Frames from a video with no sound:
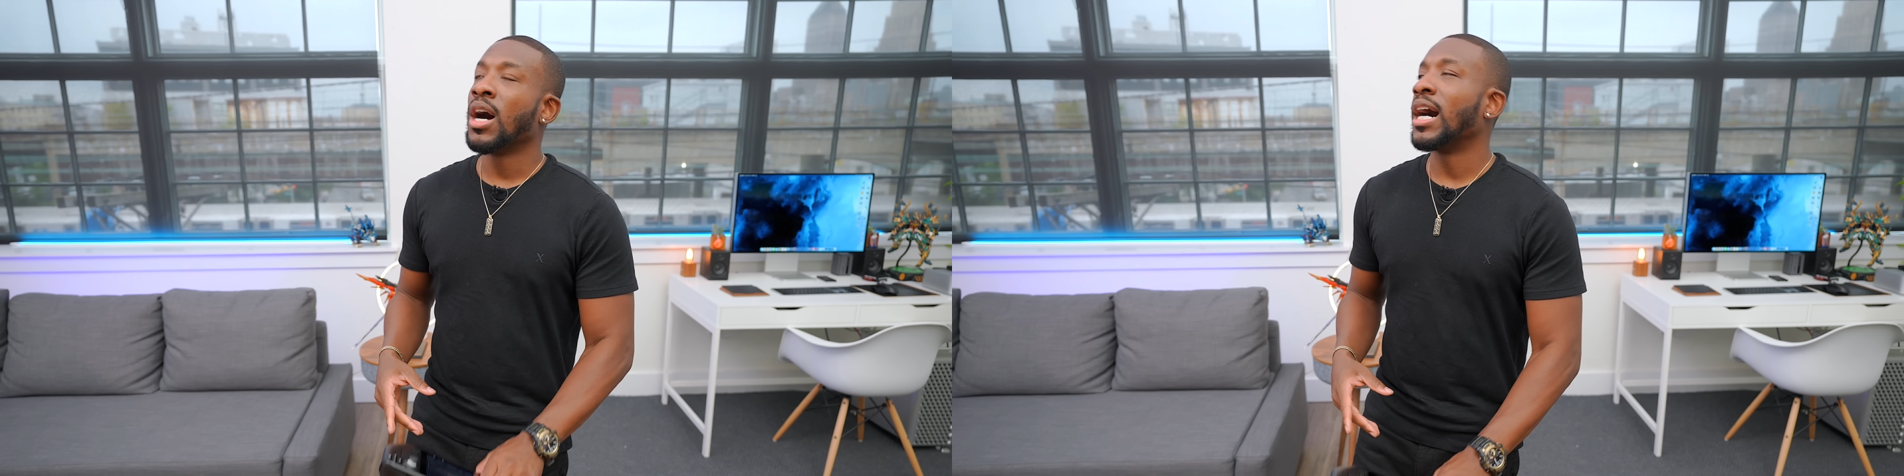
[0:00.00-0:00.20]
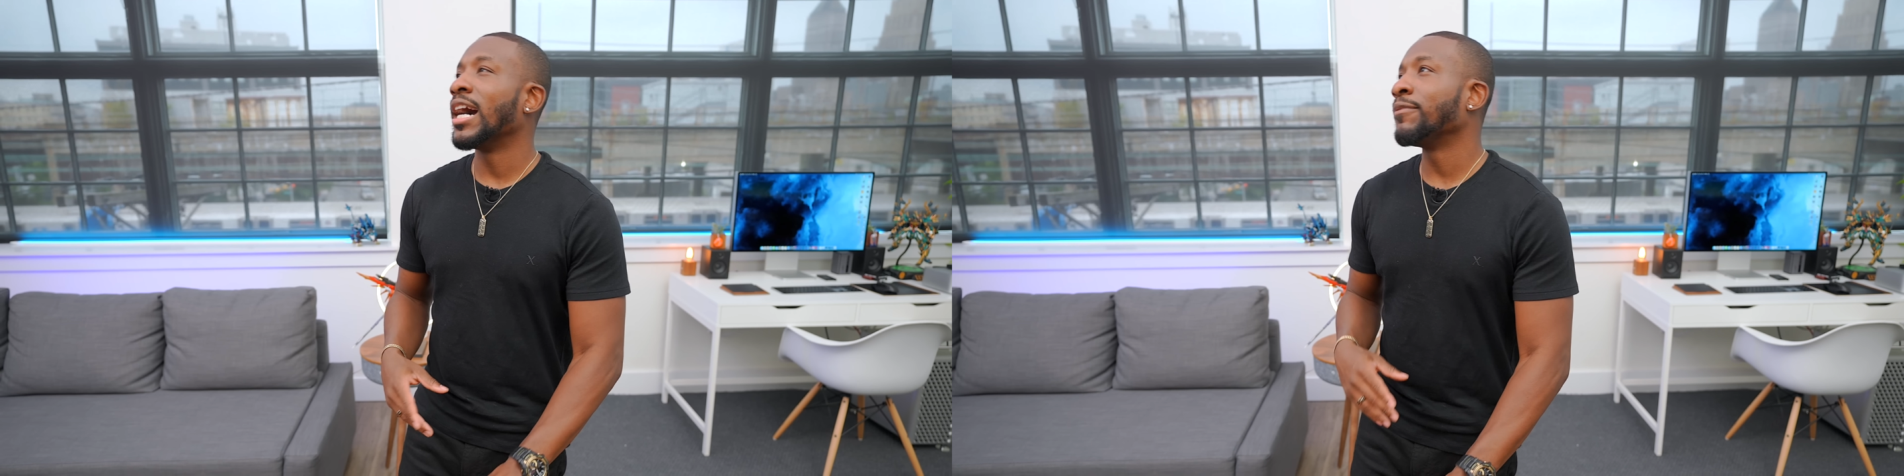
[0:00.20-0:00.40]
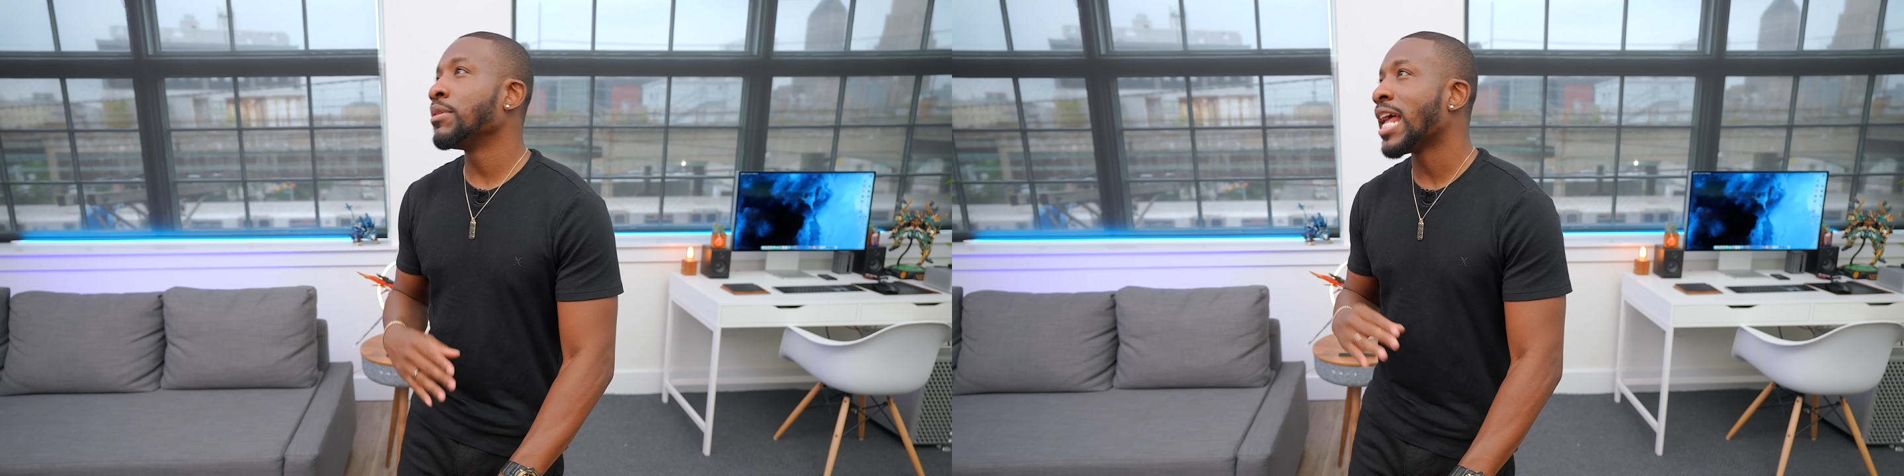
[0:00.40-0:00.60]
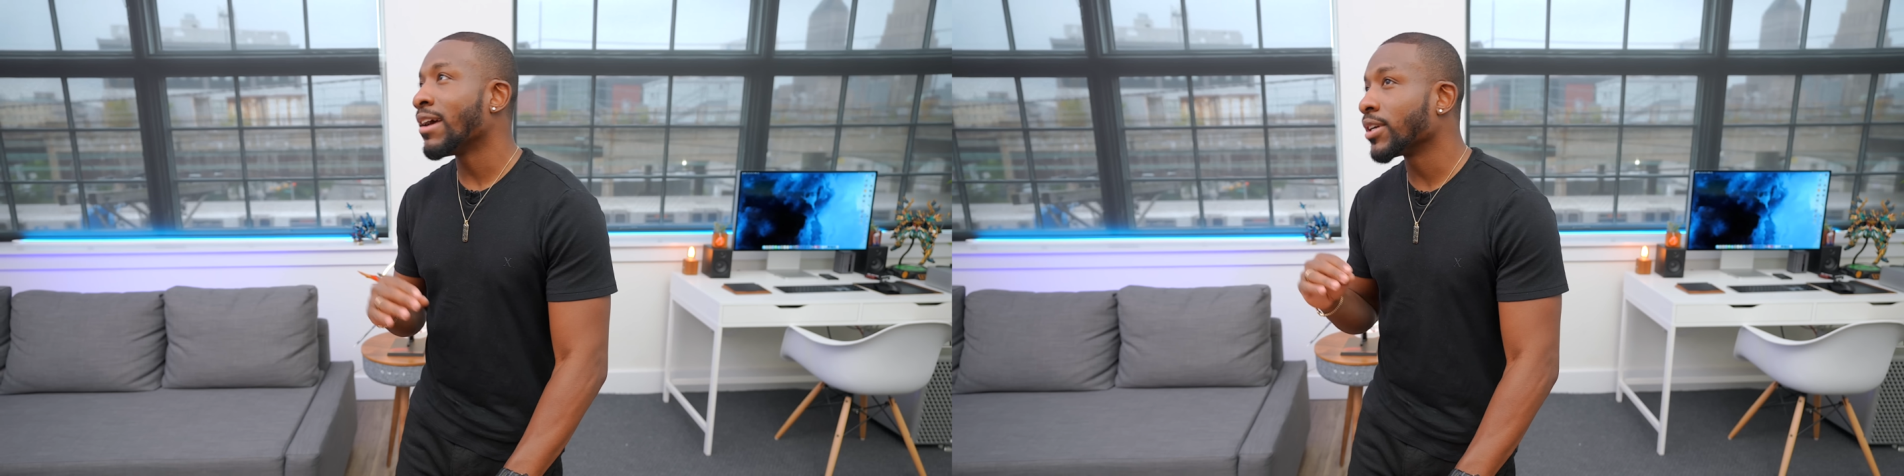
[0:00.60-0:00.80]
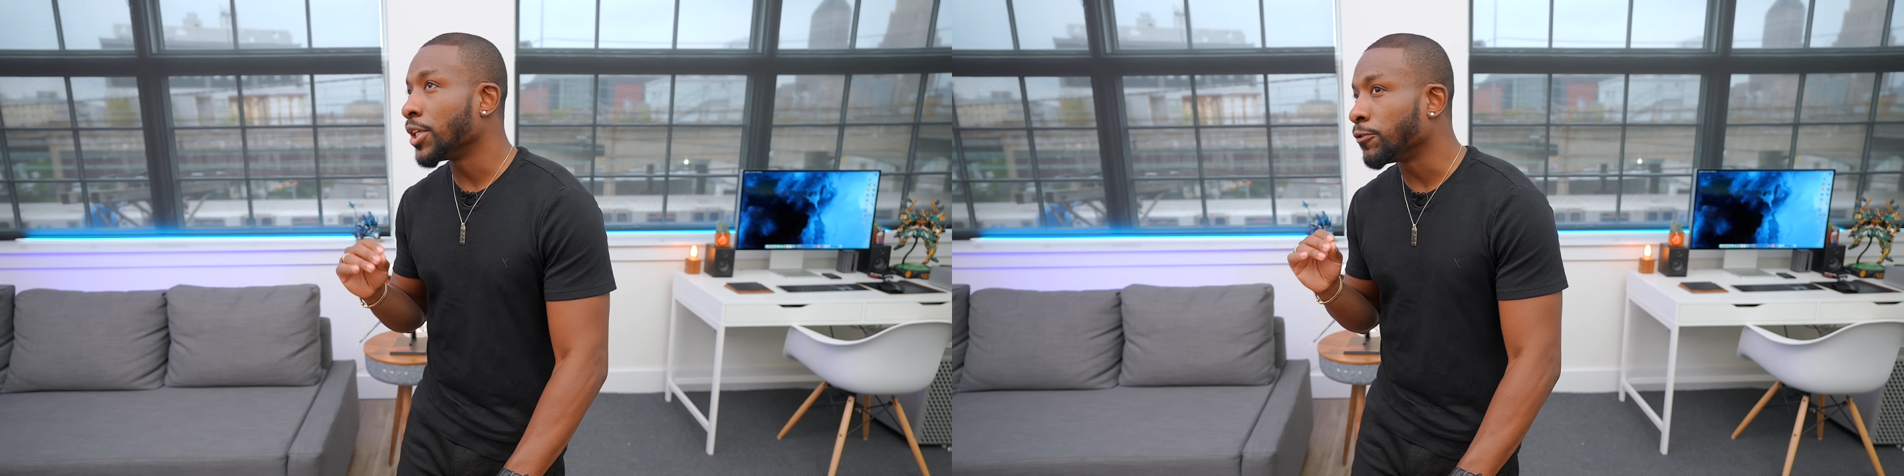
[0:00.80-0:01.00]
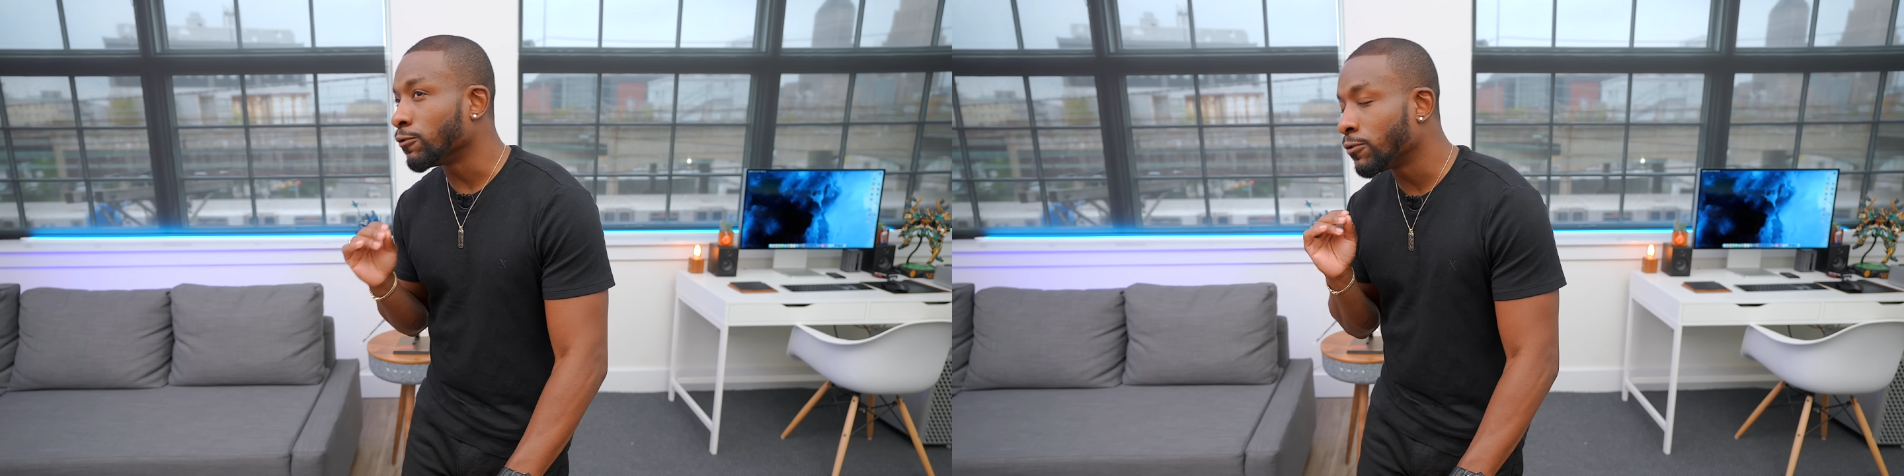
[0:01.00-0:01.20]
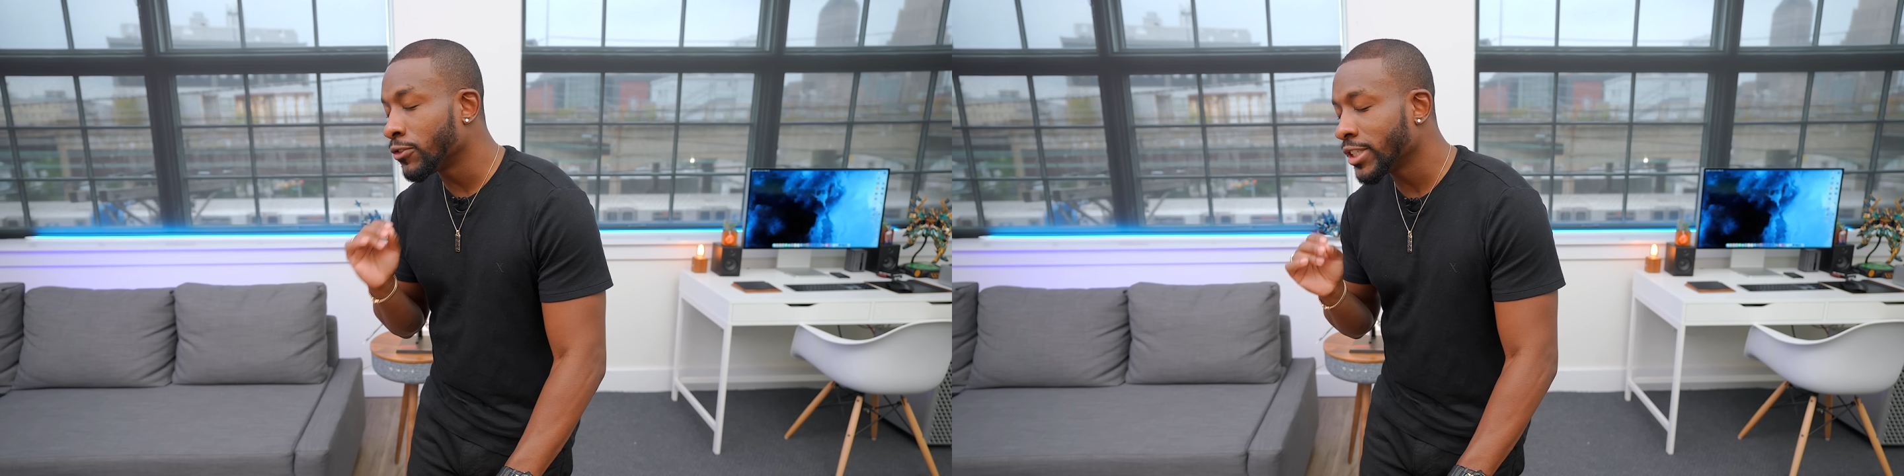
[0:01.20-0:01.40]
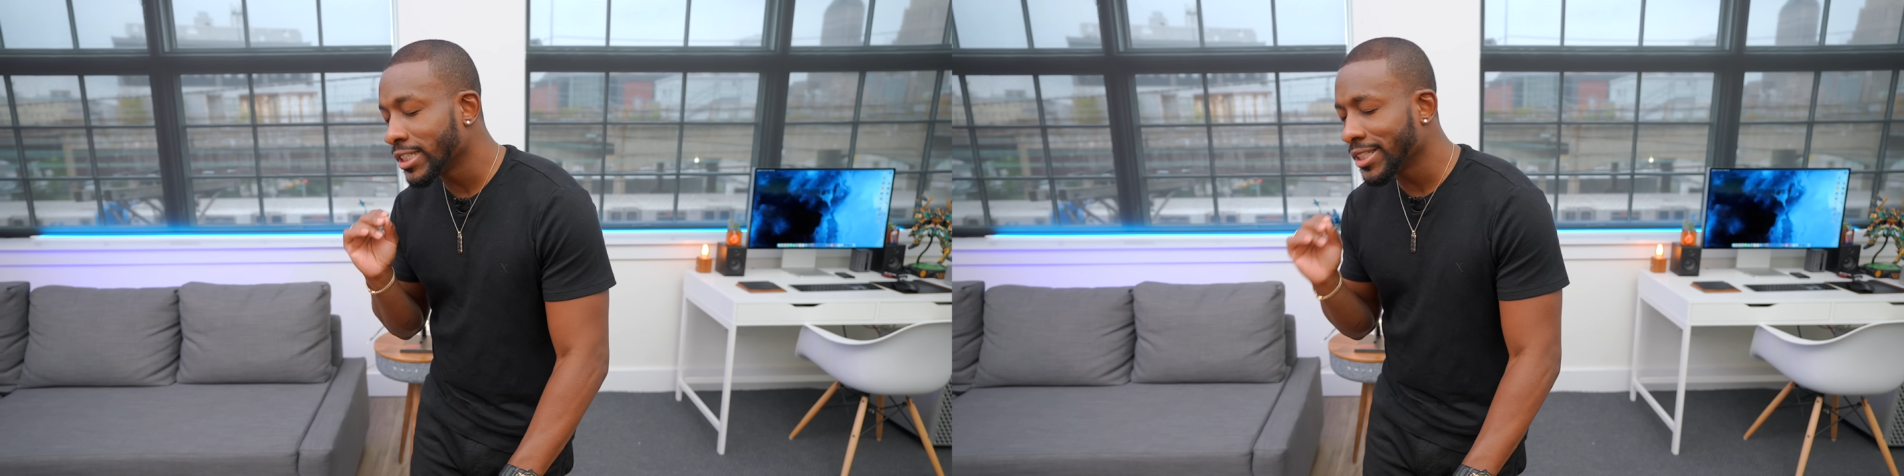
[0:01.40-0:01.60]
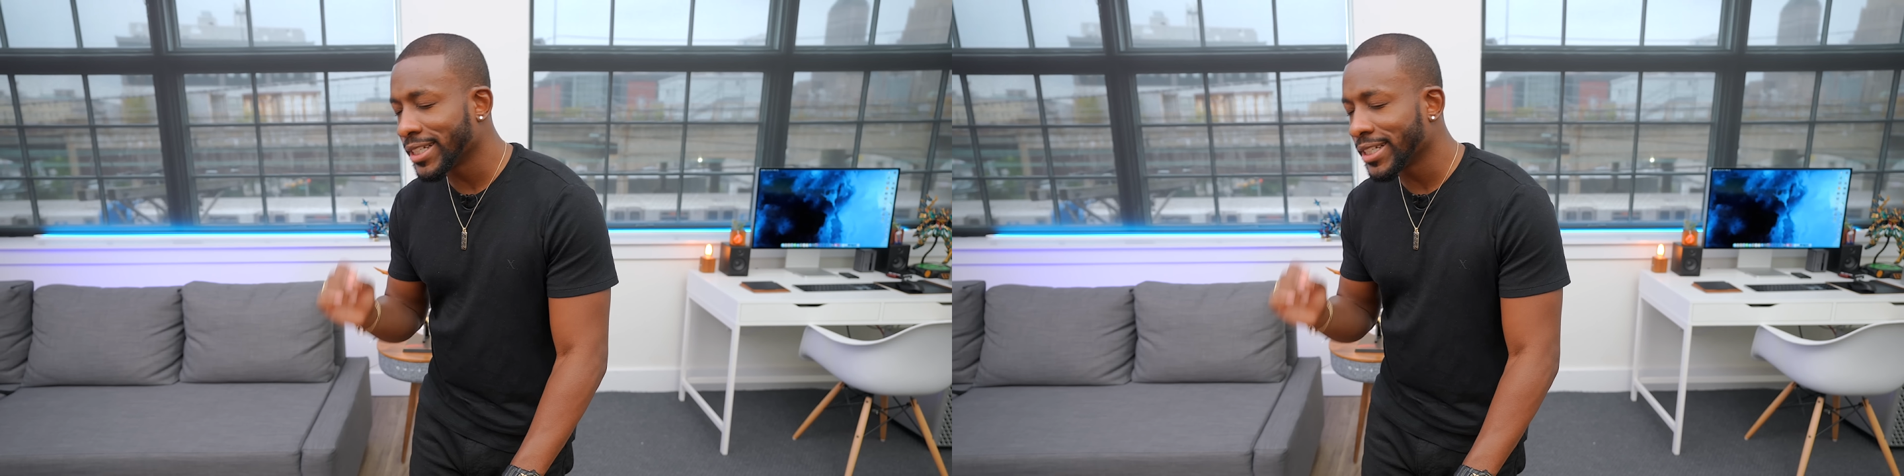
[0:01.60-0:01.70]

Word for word: I've been having a really